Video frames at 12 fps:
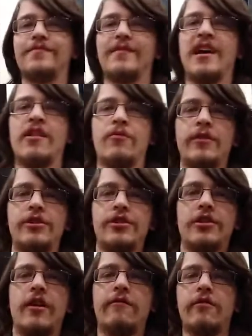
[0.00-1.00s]
now that we
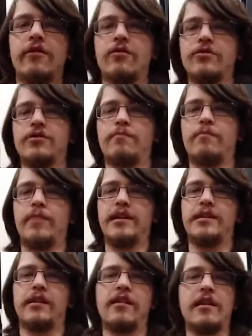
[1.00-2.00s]
just covered those
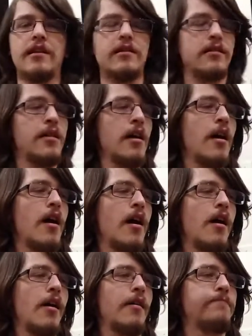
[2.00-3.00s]
basic things,
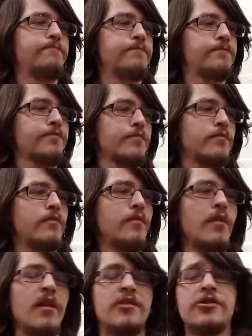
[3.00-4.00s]

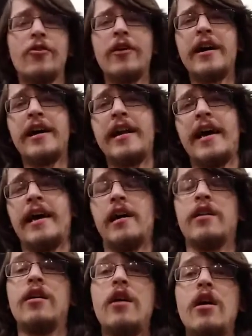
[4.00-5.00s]
let's go ahead
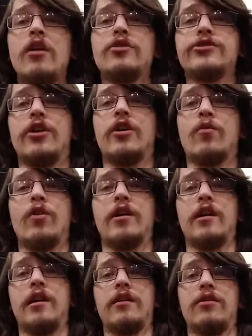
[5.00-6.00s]
and start
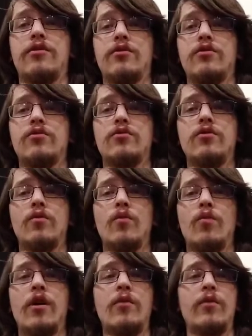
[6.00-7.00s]
working through
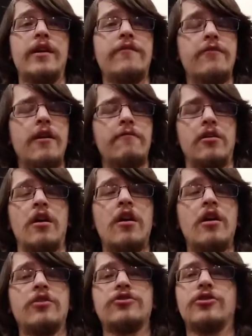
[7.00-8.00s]
what we've covered.
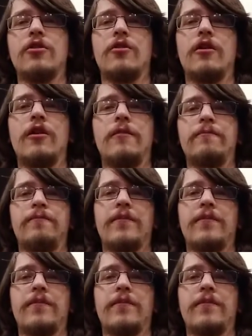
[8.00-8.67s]
So